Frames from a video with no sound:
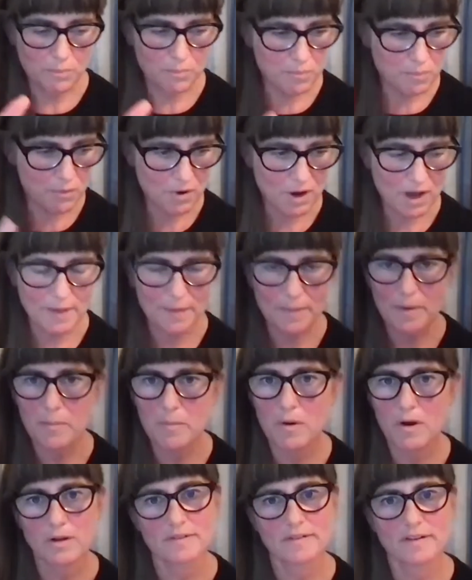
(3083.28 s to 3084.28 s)
brought
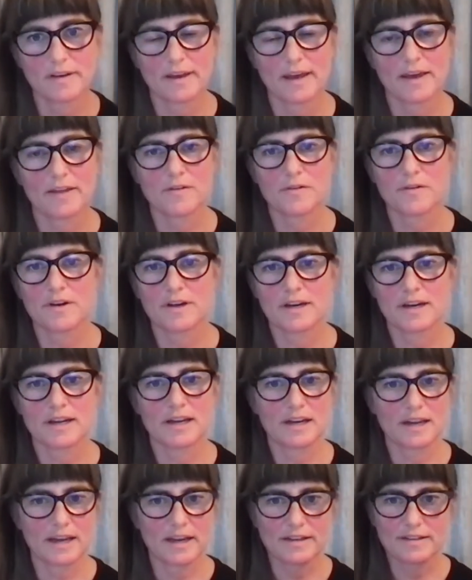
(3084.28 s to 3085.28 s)
them all together in a
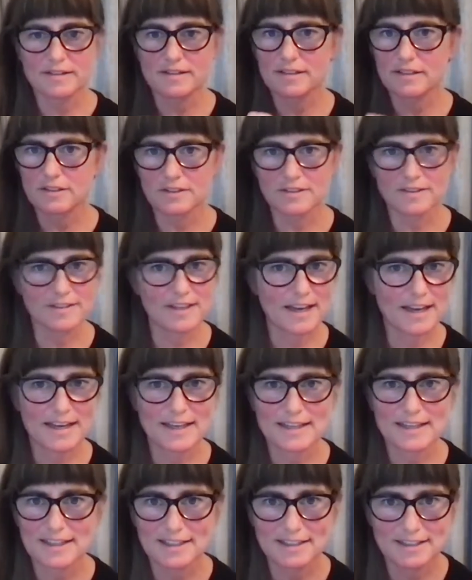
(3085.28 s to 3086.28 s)
nice little
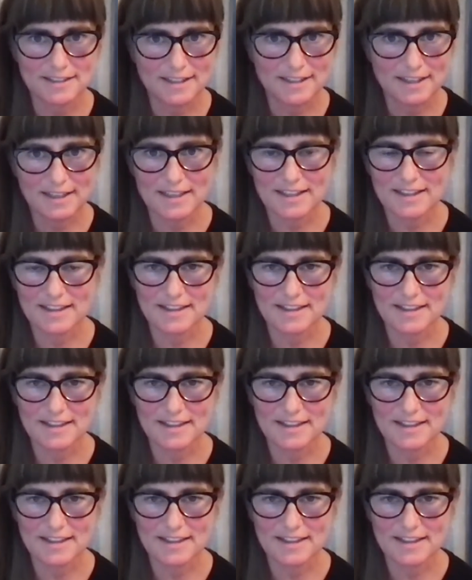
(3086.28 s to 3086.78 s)
tidy, like,